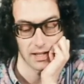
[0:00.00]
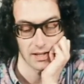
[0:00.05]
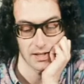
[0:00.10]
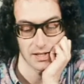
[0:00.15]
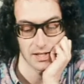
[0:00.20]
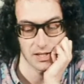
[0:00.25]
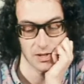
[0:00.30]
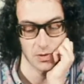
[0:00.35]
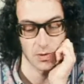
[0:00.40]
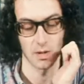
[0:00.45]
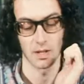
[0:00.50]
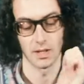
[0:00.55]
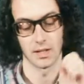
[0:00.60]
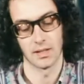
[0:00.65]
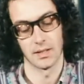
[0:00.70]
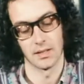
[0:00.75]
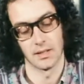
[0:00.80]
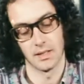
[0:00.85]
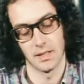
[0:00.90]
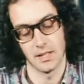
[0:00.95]
because it's quiet,
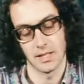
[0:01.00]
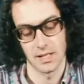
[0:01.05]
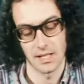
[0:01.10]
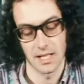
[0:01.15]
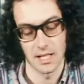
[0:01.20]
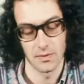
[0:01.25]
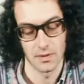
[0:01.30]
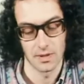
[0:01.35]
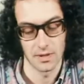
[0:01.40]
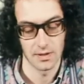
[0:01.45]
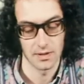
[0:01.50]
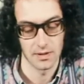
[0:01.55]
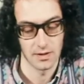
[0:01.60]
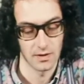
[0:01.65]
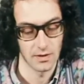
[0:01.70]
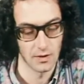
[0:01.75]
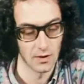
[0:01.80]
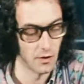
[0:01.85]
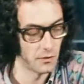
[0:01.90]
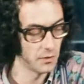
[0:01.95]
and I sit down and
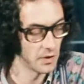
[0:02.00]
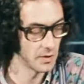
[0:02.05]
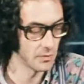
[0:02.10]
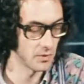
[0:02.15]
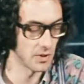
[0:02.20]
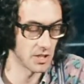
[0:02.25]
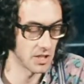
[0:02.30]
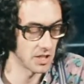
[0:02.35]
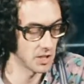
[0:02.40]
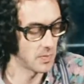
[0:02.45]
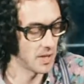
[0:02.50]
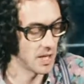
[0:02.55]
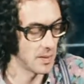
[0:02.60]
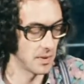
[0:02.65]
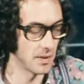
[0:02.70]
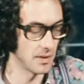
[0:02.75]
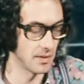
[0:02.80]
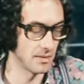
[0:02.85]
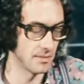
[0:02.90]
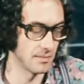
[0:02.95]
off with a sheet of
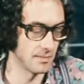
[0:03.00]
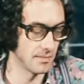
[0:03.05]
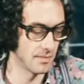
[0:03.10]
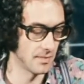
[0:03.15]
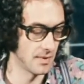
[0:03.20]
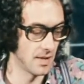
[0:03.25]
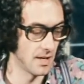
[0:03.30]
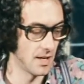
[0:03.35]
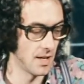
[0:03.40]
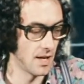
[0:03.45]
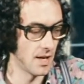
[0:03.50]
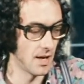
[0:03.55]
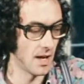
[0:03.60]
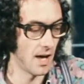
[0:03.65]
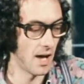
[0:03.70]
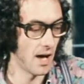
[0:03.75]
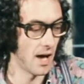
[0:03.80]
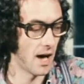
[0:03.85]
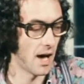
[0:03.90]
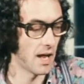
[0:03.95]
paper.
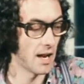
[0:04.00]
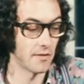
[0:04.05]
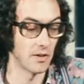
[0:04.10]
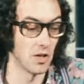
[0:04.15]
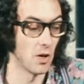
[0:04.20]
I have